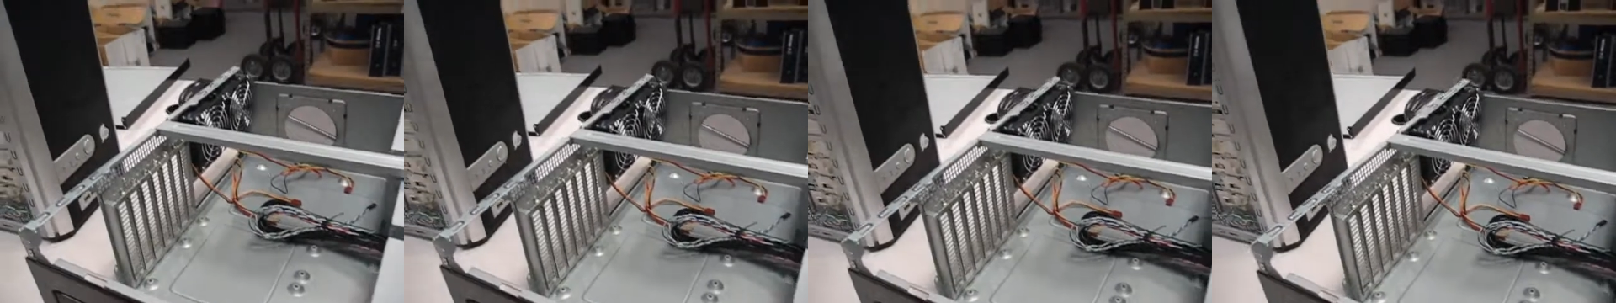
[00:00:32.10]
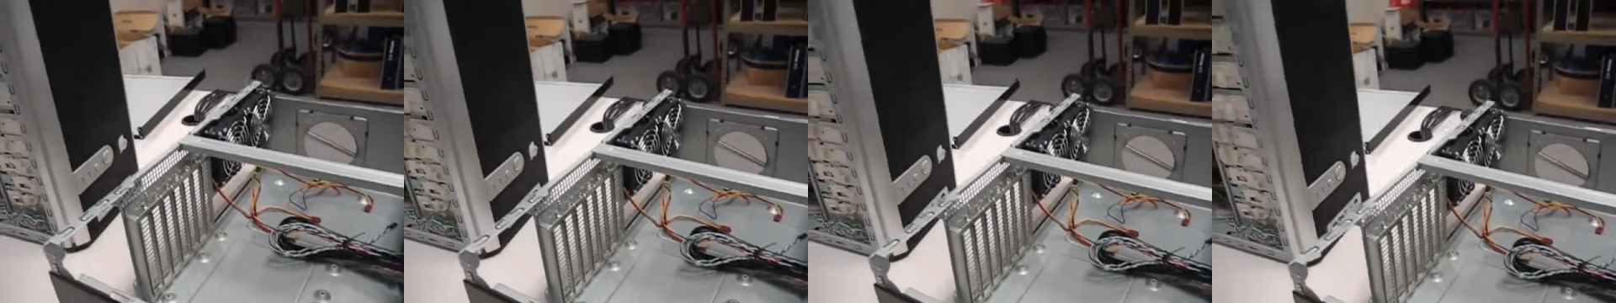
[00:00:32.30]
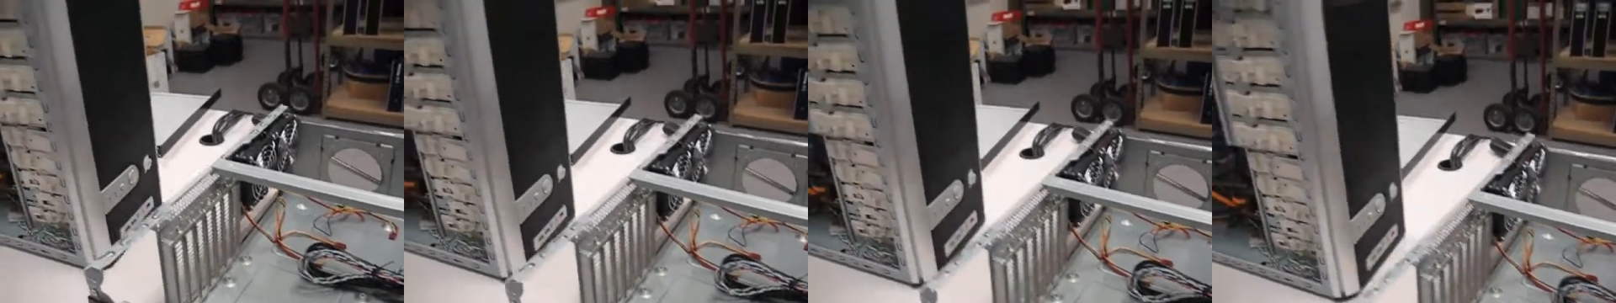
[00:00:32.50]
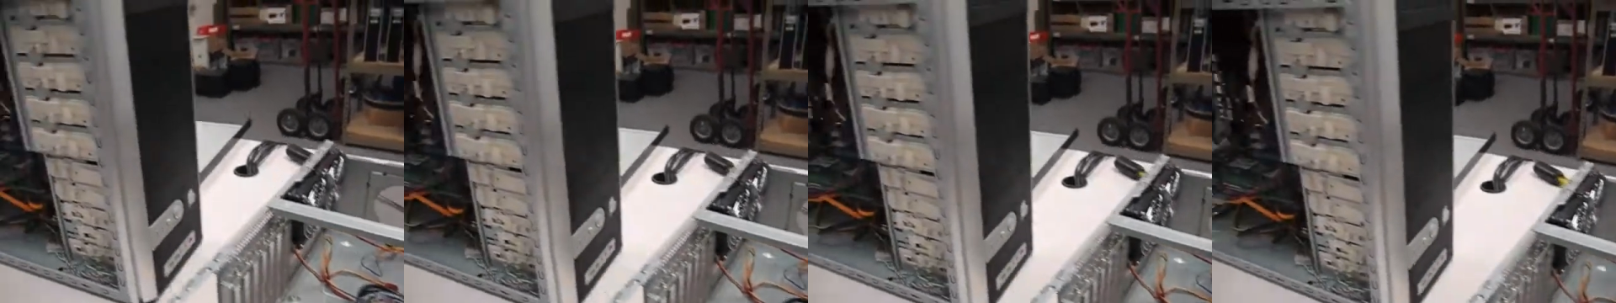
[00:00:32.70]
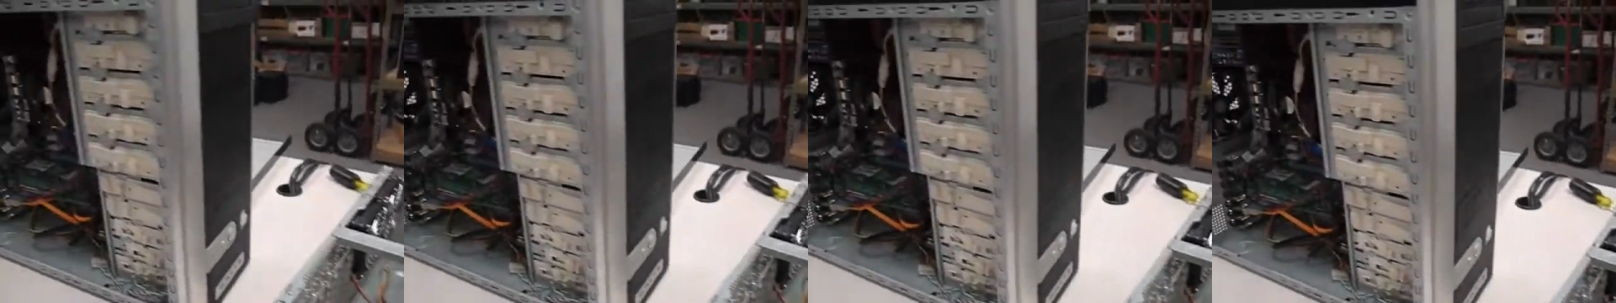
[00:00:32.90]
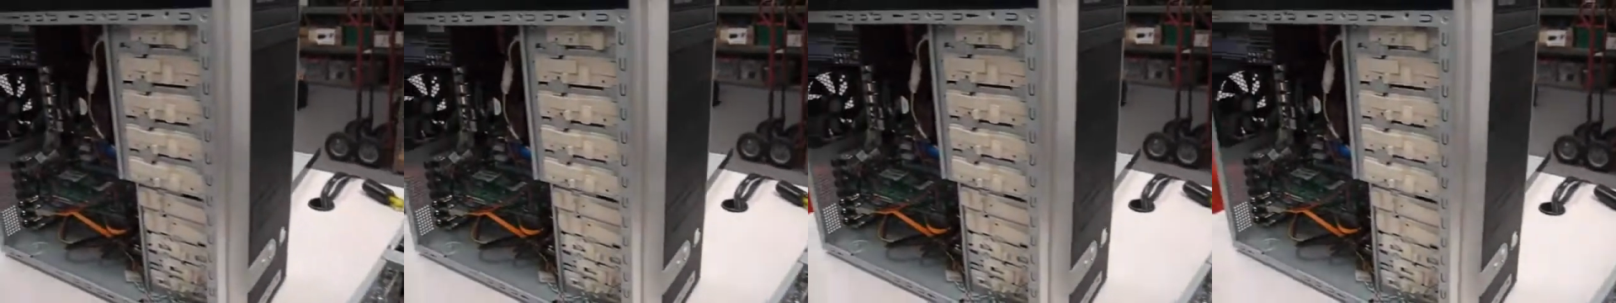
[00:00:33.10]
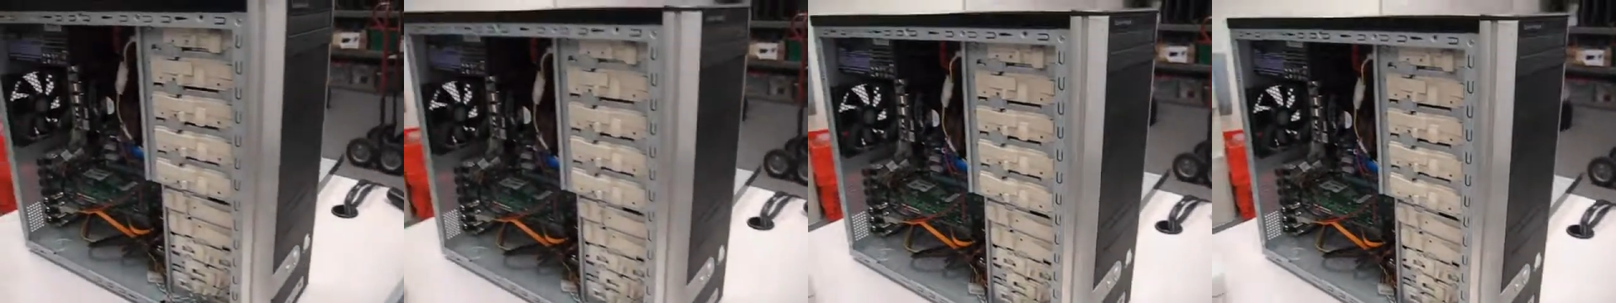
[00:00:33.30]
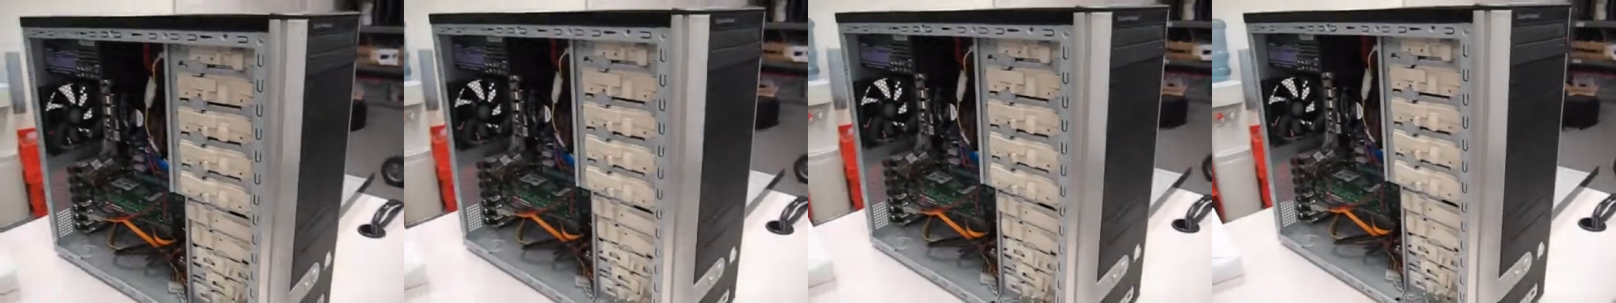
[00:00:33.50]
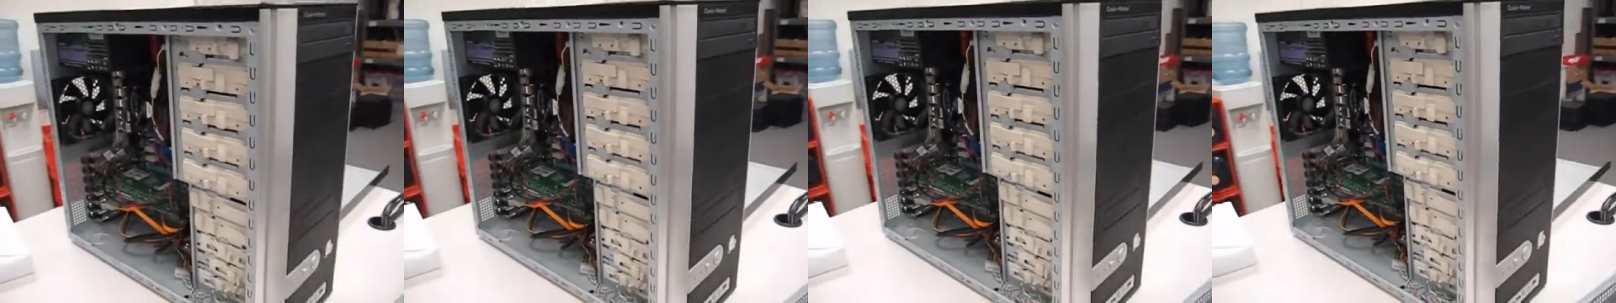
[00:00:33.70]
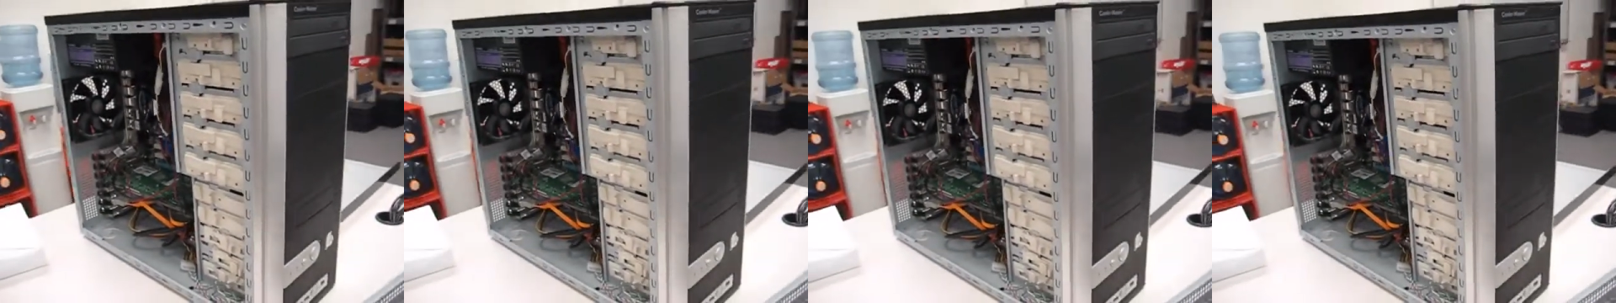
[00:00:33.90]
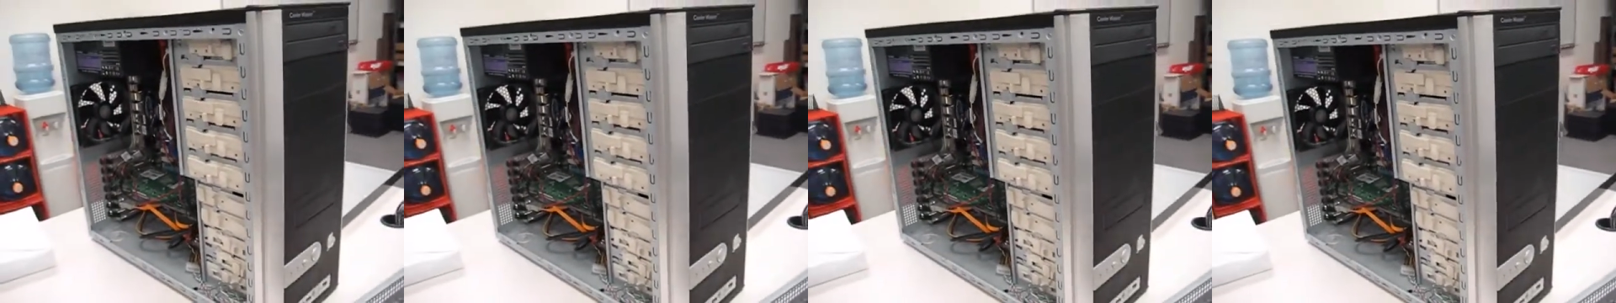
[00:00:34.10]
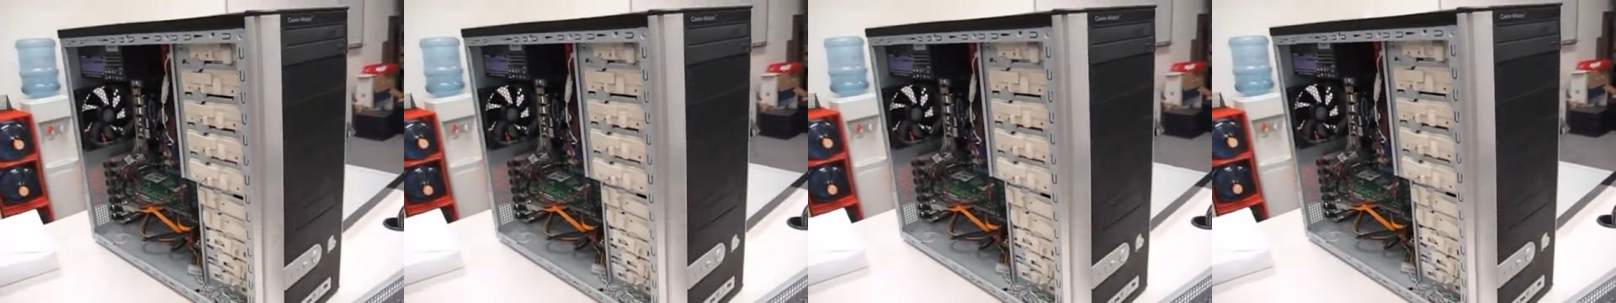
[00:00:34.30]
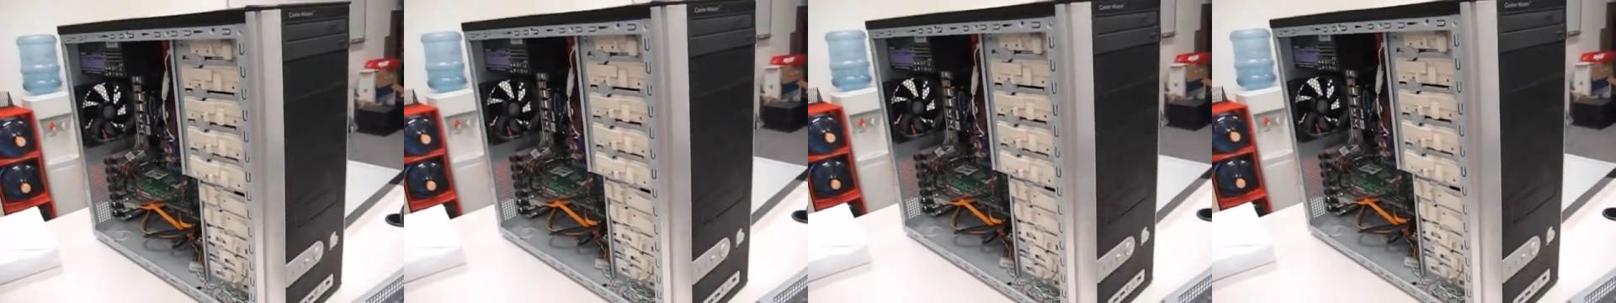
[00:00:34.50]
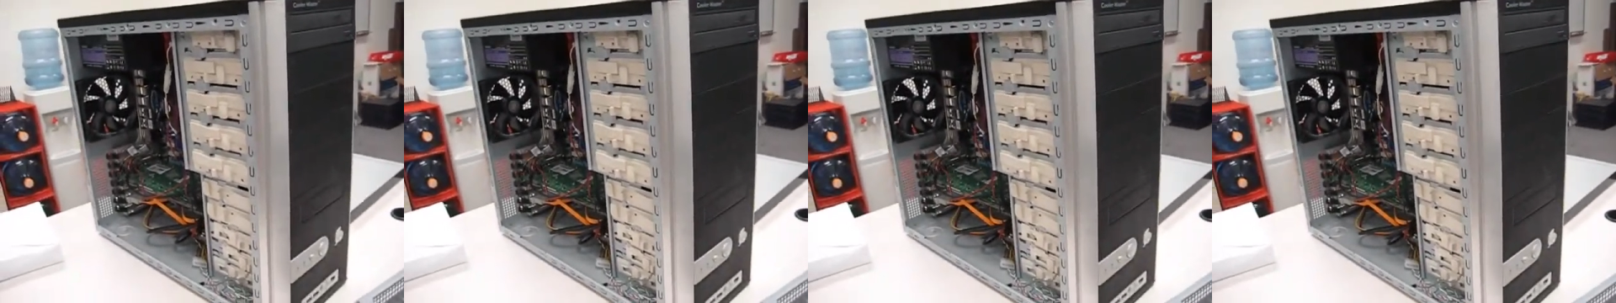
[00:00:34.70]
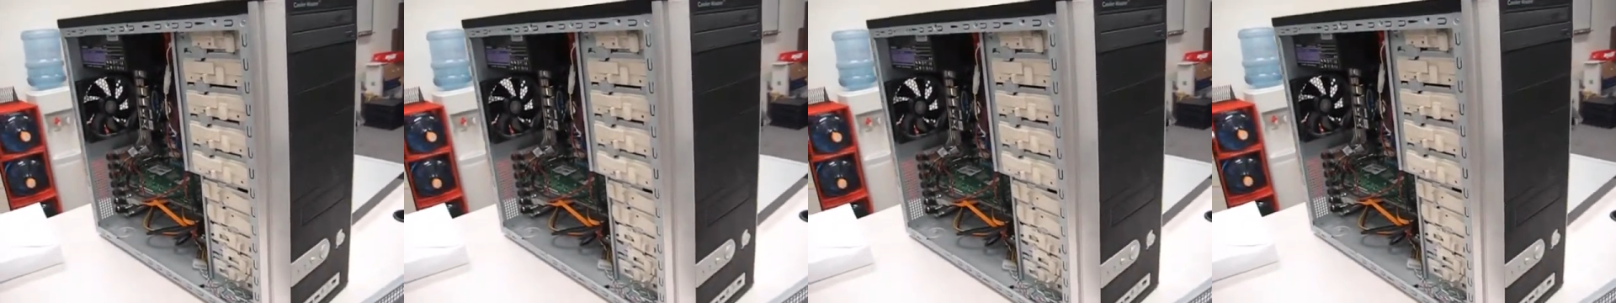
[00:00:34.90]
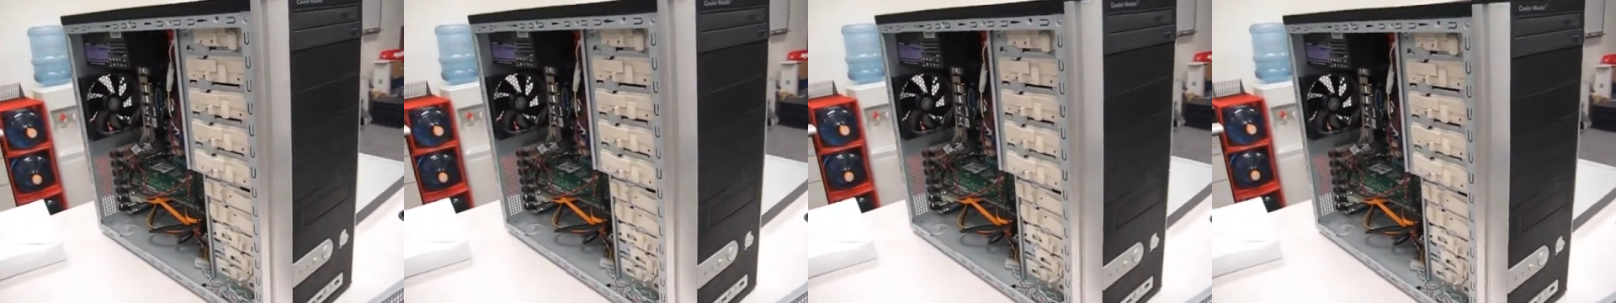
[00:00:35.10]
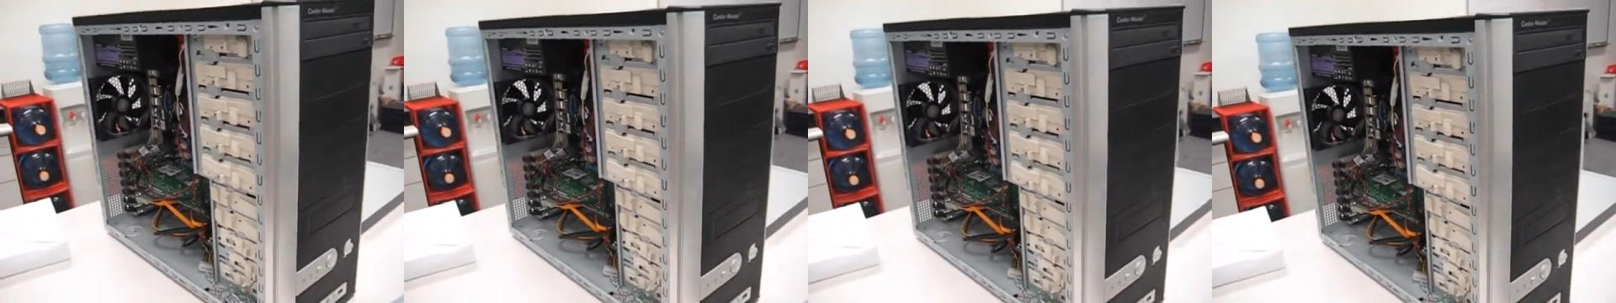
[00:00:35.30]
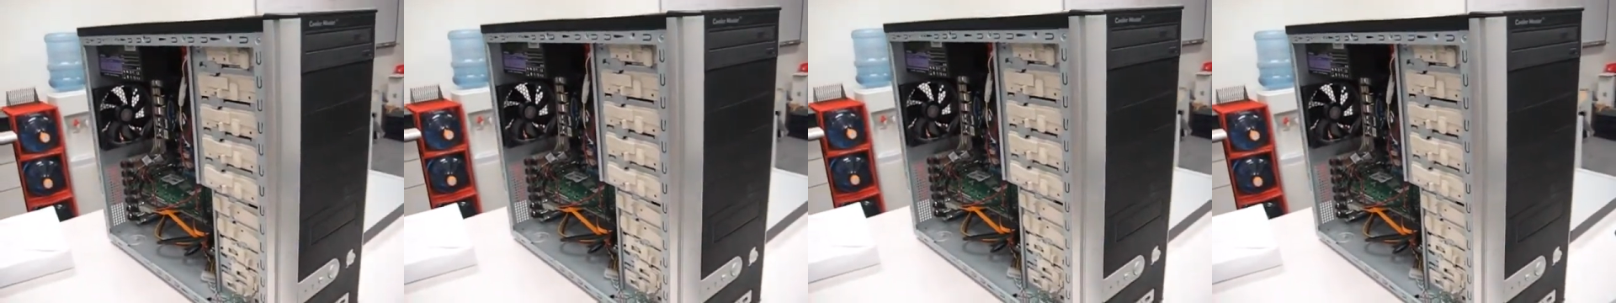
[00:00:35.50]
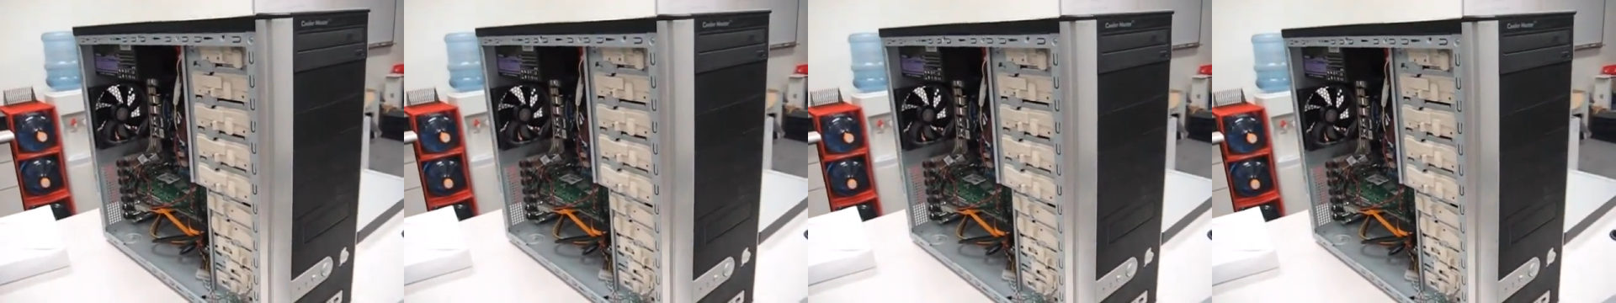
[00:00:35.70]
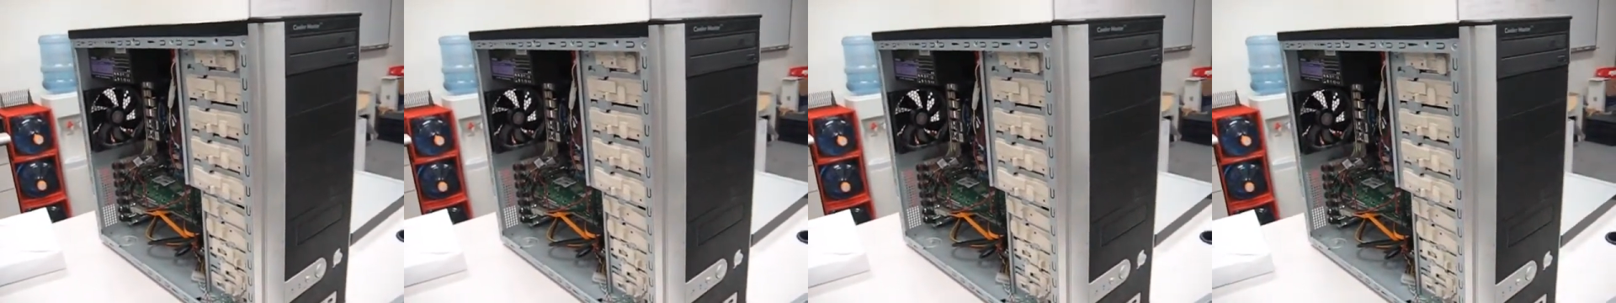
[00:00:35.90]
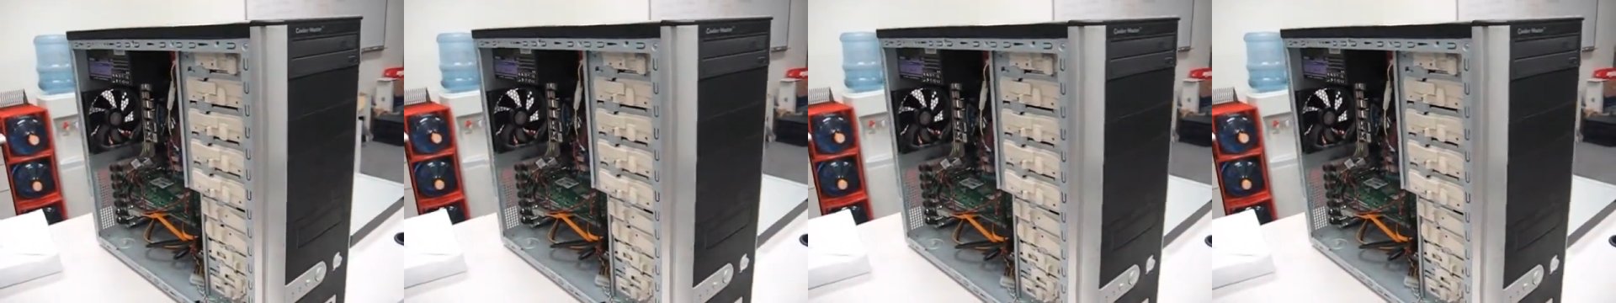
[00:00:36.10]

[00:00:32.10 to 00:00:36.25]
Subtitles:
[unreadable: no face in view]